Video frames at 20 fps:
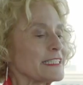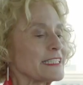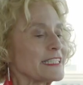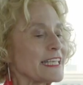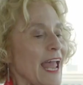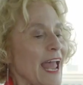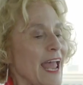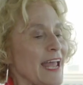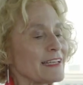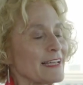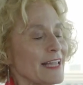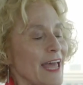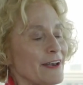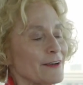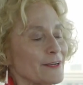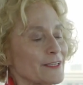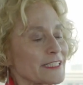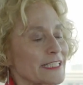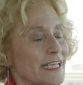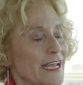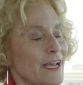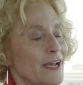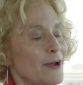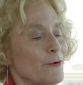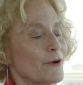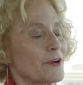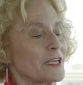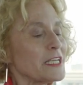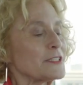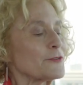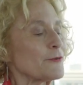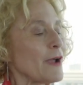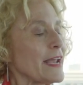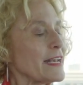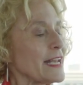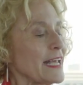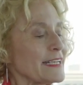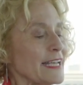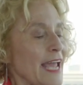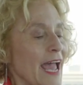sad letters where he's
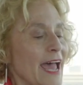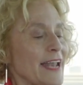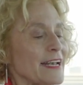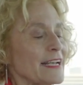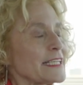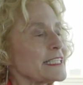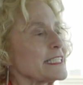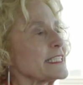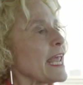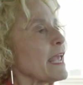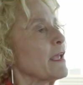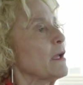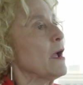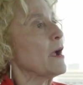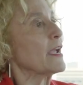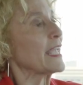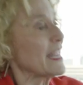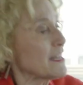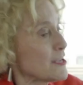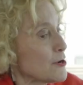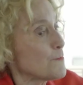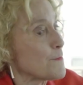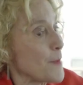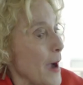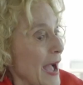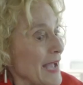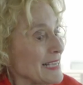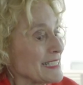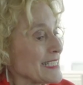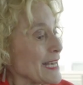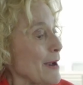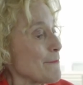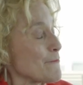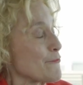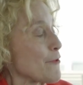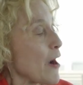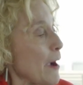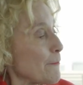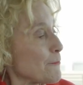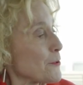writing to Atticus saying, can you buy some
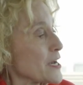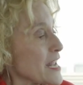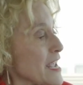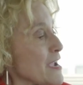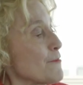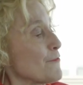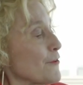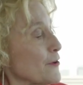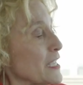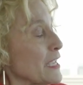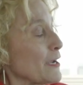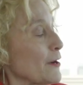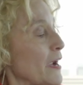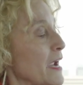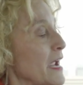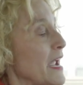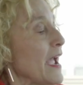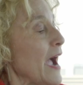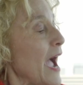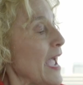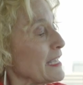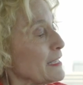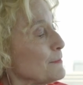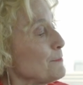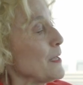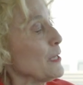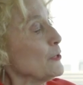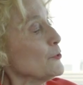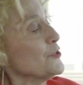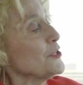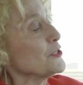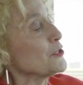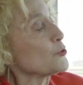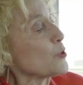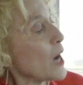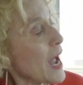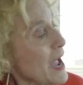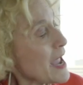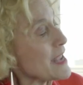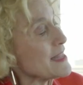property over here? I could build the
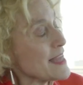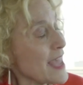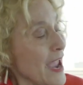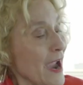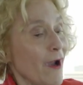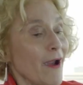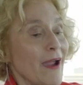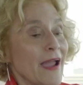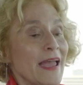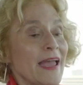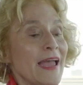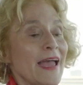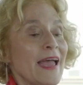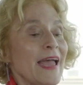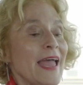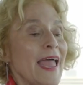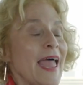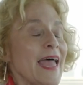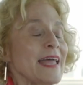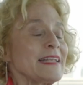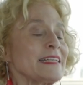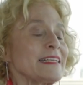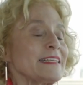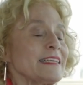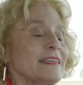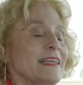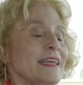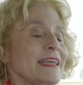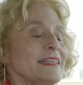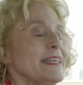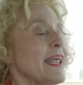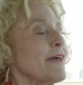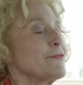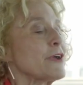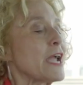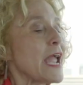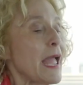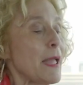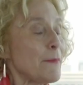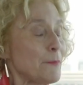shrine there. And it
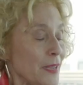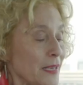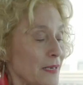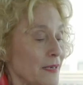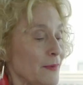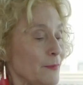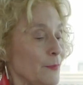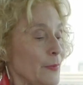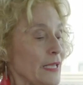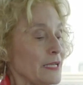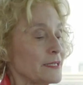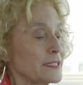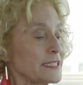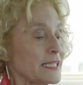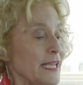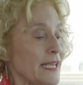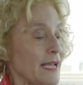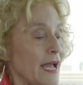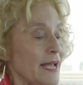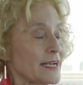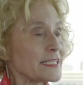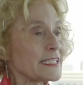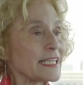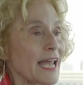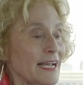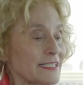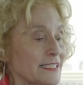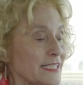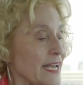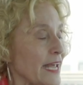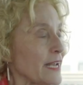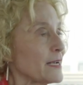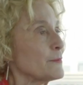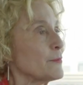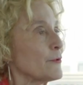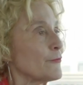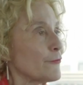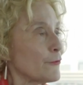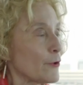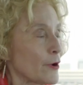never happened because he got assassinated
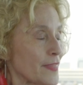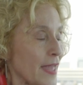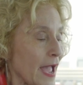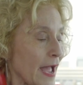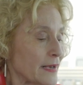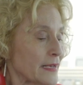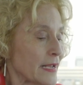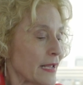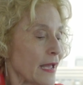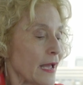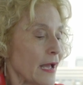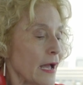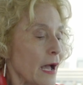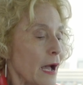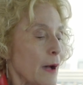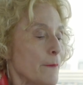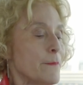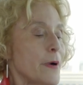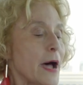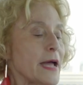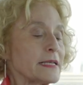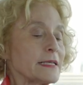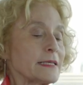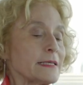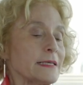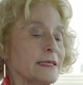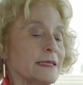before that. But